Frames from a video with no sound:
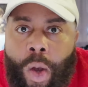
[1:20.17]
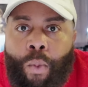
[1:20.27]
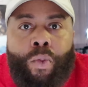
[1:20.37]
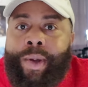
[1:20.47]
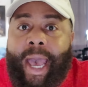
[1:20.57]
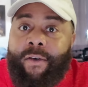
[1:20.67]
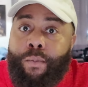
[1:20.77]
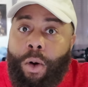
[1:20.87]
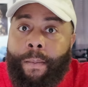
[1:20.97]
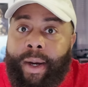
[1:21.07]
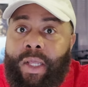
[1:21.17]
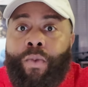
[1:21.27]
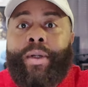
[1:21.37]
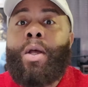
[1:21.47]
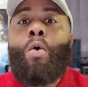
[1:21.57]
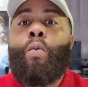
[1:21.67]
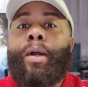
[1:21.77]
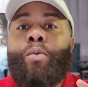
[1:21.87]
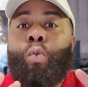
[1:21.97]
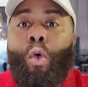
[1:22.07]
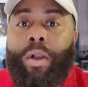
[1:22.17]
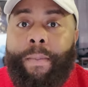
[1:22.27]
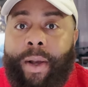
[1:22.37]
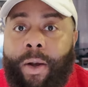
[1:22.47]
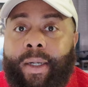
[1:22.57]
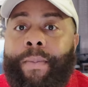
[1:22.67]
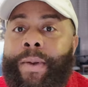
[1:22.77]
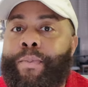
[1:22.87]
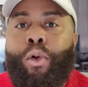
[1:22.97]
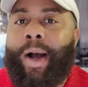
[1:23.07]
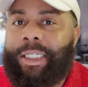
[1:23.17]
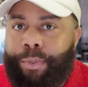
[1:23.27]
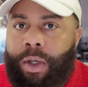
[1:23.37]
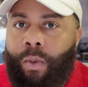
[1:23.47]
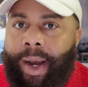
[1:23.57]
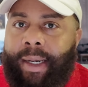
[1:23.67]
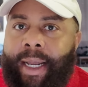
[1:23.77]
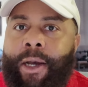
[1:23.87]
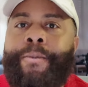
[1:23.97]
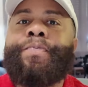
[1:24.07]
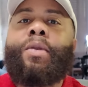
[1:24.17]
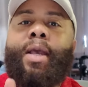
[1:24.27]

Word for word: Would we have more money? Would would rural America be prospering right now?